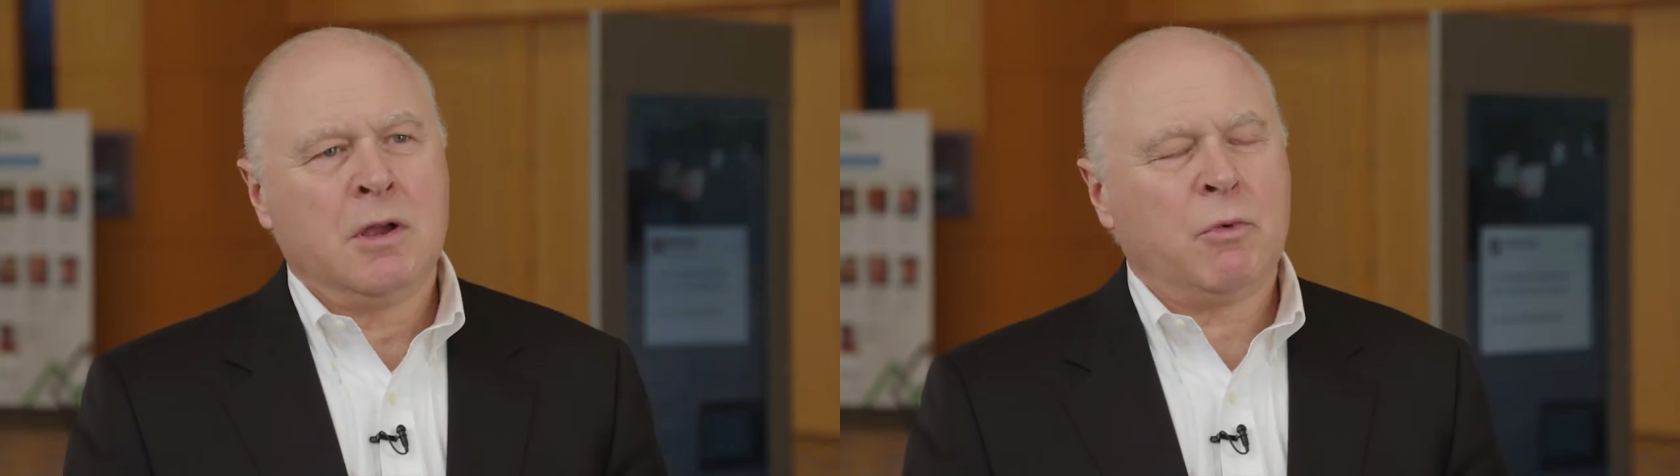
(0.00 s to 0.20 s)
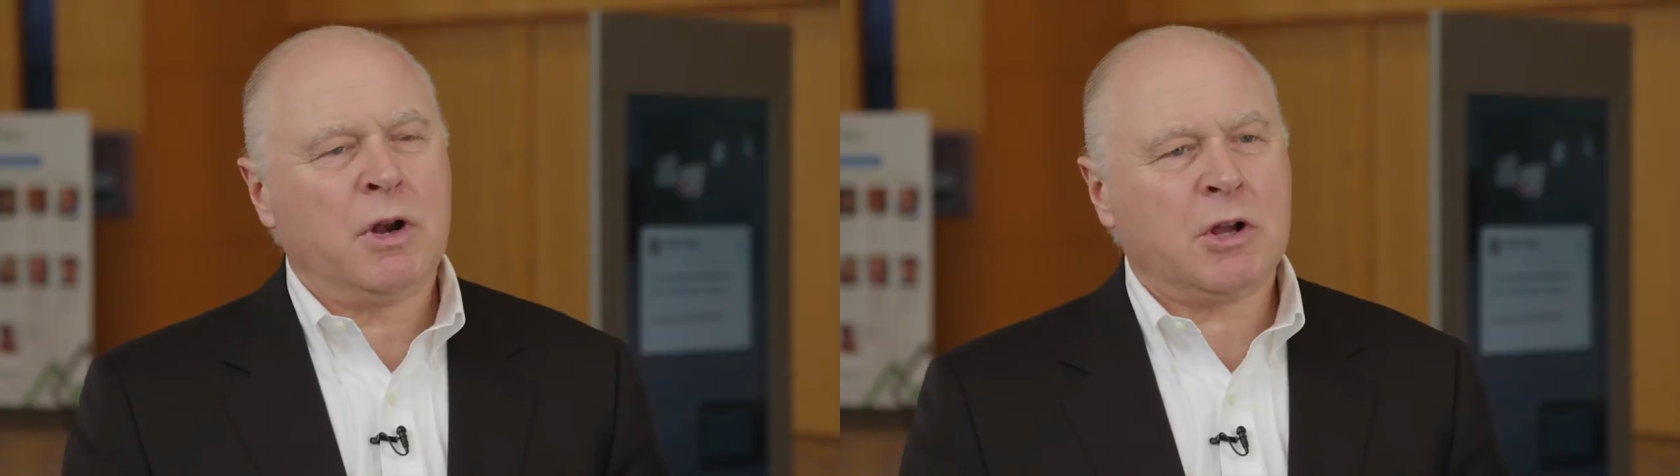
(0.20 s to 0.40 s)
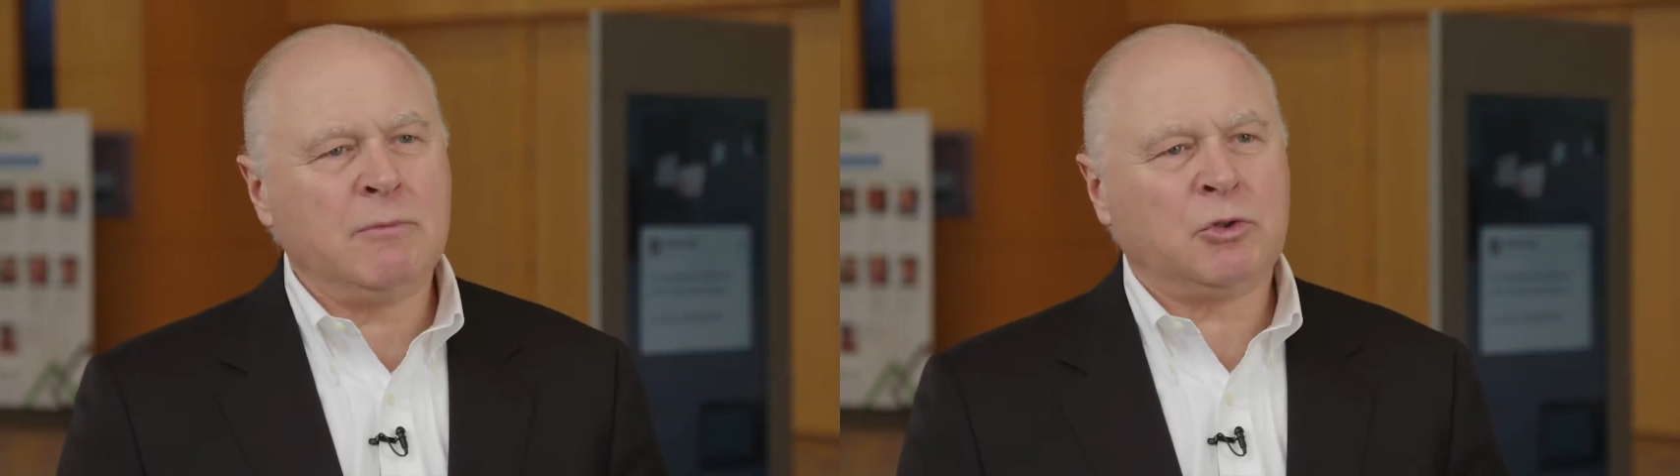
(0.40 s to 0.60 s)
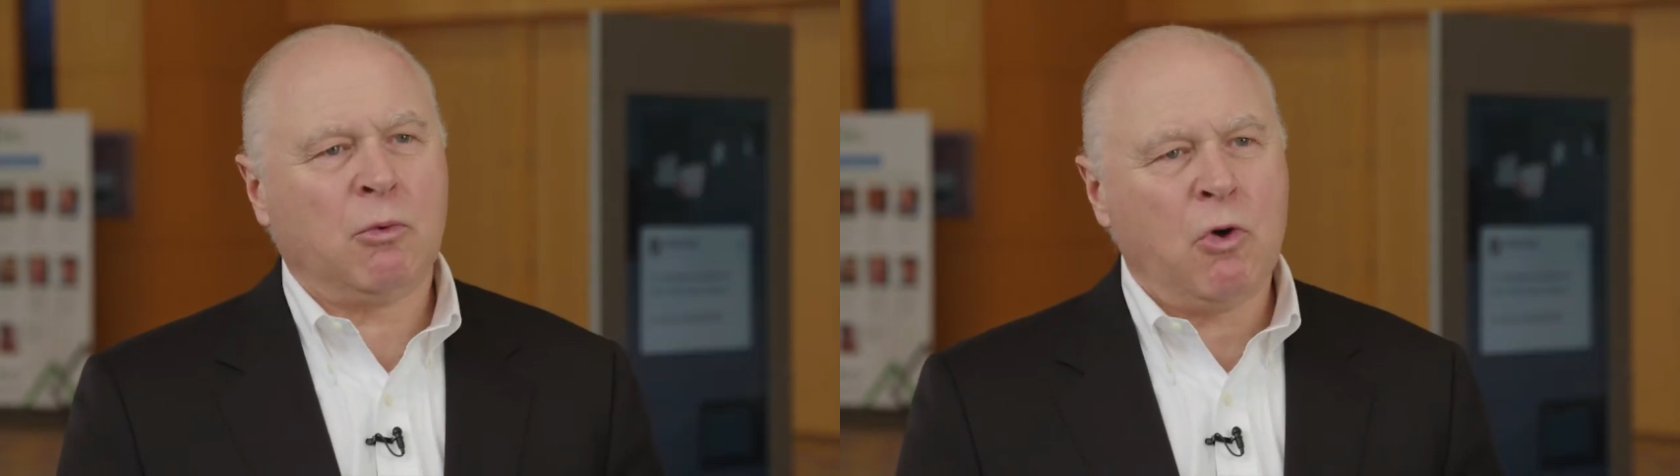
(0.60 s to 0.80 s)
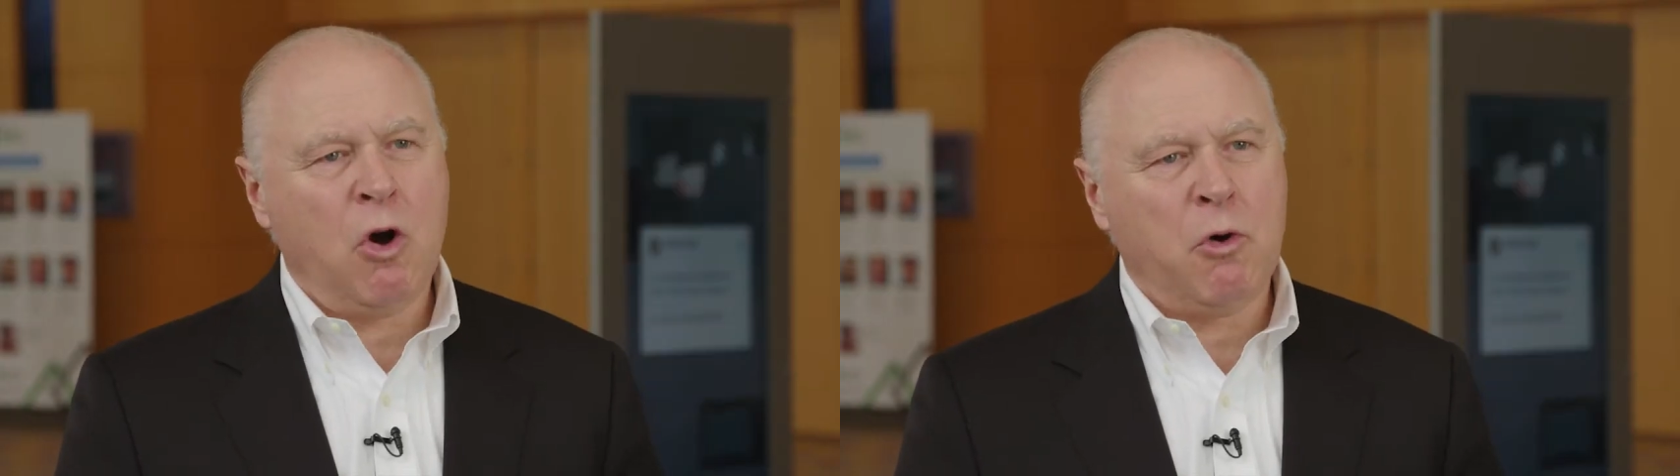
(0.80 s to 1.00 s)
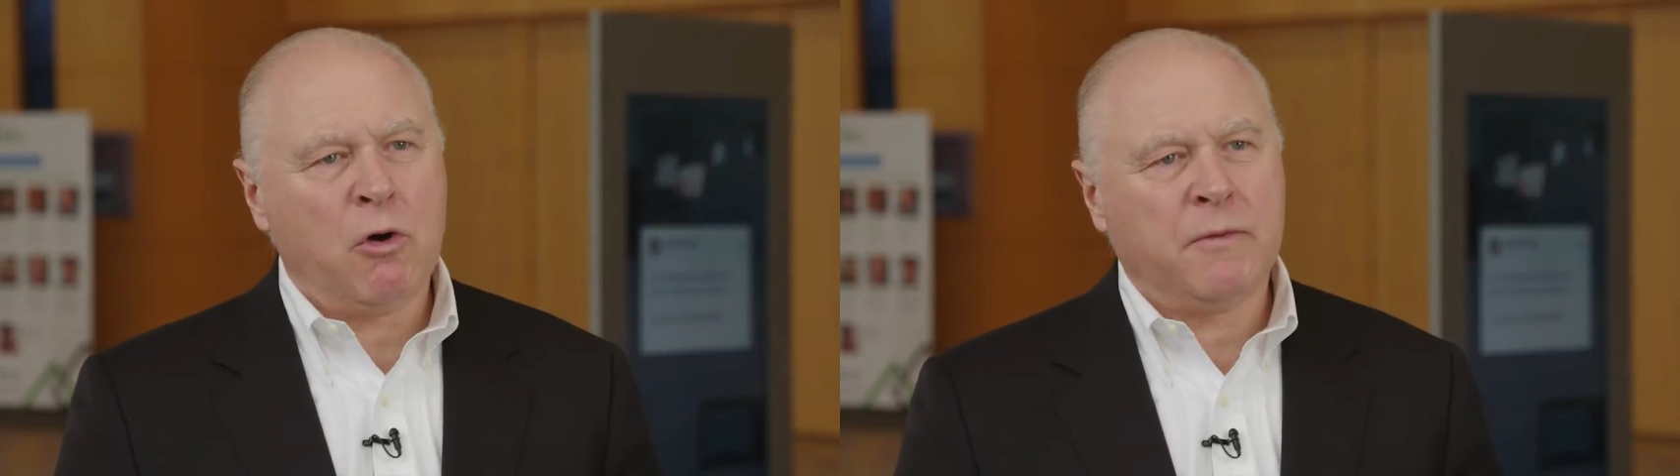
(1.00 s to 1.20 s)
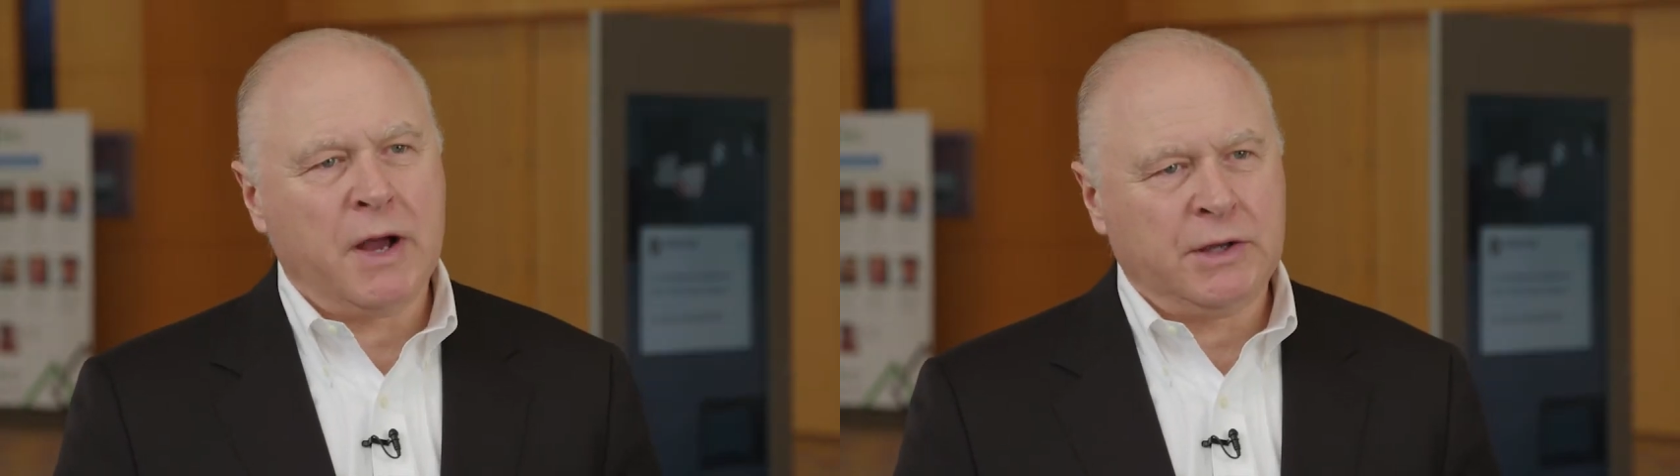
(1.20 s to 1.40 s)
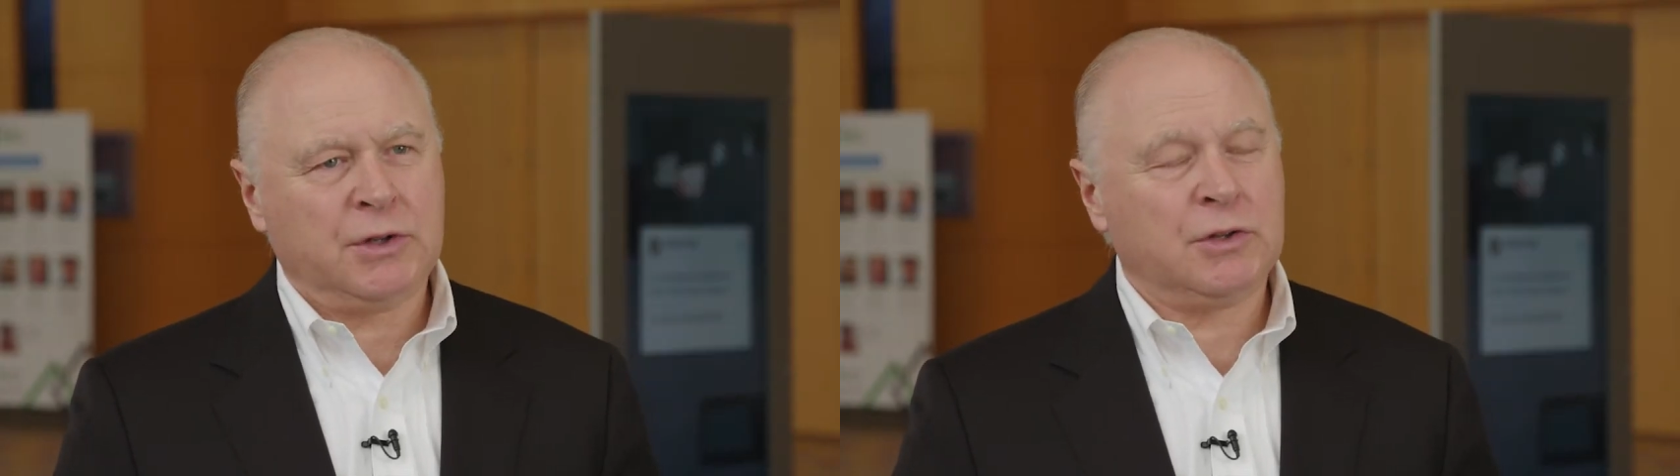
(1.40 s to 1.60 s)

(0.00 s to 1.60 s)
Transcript: When it comes to robo-advice,